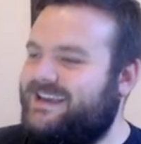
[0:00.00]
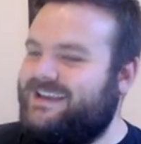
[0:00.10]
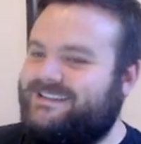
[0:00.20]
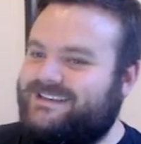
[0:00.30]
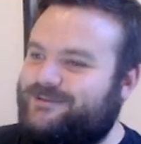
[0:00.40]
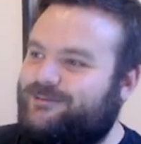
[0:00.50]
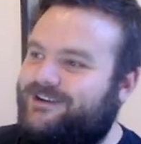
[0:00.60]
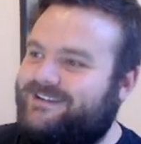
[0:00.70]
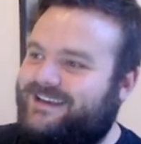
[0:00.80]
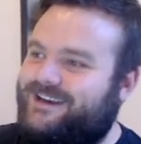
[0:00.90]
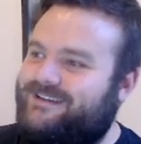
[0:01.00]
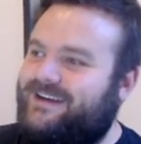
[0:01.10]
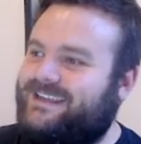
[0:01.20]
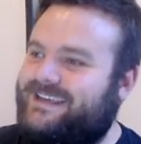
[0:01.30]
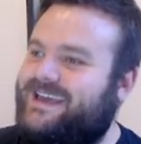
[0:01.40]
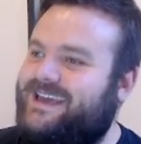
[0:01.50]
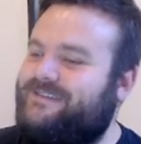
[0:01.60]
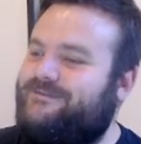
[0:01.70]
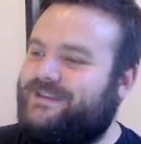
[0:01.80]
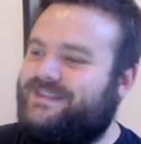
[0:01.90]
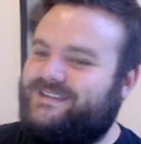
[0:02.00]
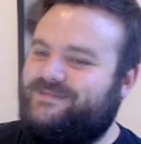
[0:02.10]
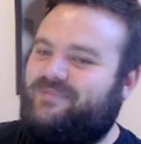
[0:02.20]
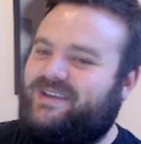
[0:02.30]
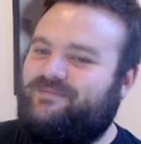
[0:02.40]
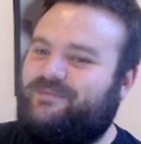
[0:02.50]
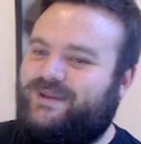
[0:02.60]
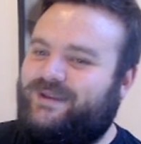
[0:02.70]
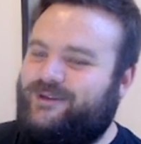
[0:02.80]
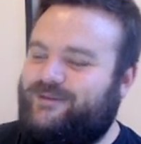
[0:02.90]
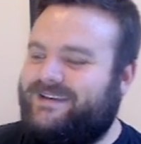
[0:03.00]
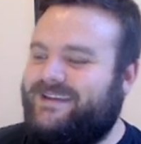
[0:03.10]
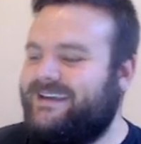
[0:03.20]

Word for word: He's just walking around the cave with this big balloon.